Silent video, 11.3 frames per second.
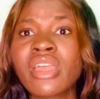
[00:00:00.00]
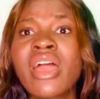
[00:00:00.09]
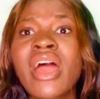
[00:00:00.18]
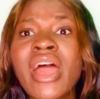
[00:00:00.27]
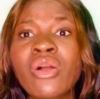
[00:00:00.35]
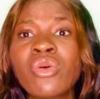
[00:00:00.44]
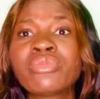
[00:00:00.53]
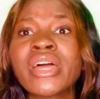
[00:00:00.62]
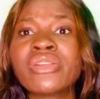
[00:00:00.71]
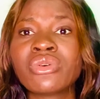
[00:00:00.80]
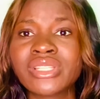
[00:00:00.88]
I hope that
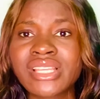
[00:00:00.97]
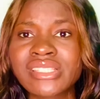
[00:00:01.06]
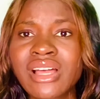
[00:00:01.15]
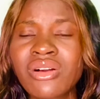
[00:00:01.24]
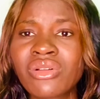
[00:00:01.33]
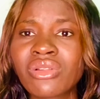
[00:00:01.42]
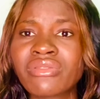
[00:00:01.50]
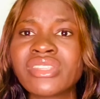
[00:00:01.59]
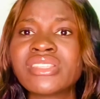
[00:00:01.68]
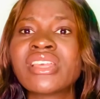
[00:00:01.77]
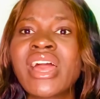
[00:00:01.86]
you understand all of
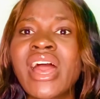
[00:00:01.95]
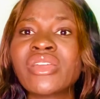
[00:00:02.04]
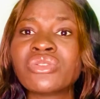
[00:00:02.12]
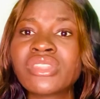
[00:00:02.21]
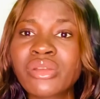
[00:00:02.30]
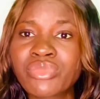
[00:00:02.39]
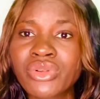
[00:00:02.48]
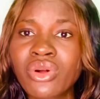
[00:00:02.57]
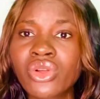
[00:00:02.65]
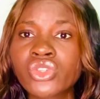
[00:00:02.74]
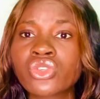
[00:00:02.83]
this and you take
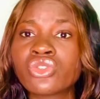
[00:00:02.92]
precautions,